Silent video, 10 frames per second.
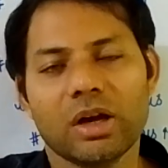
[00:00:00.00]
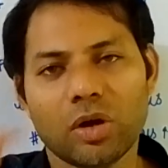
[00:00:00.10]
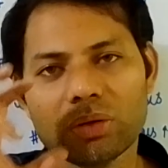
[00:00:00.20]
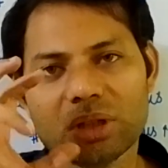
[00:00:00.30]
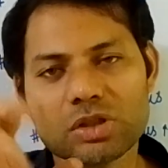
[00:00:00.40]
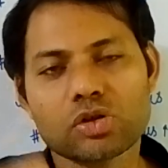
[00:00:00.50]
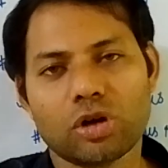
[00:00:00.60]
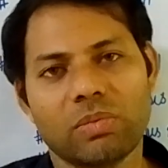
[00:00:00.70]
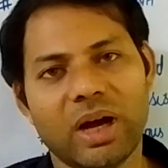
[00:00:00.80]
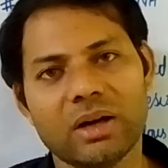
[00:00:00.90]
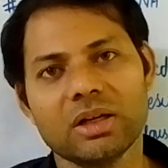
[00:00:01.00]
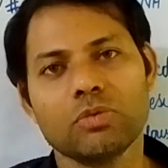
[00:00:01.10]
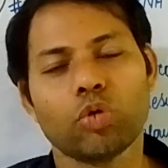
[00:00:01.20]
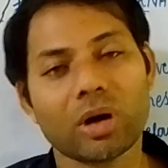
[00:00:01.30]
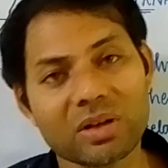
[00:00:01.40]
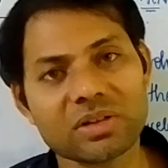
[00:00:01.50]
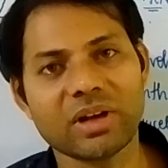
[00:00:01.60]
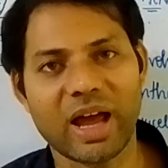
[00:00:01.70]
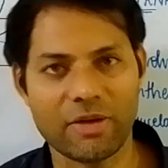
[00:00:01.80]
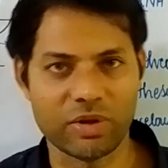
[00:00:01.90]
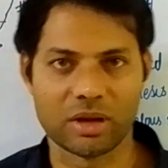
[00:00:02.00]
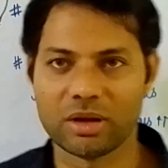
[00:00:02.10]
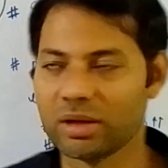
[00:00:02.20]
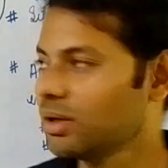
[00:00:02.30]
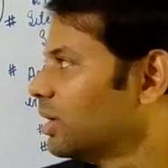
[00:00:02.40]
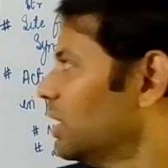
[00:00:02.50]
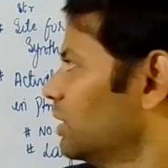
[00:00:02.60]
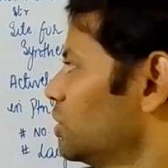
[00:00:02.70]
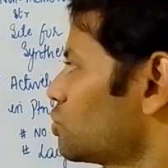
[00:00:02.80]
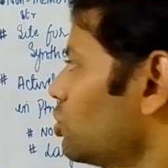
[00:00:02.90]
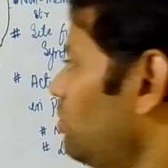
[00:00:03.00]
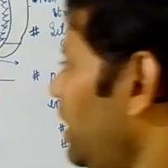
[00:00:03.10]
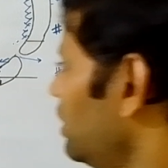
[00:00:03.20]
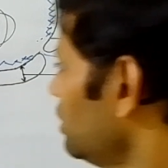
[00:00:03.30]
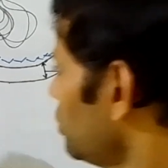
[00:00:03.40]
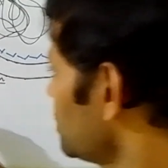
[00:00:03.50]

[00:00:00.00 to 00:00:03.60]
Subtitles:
Now this chromatin, what is it having? This chromatin,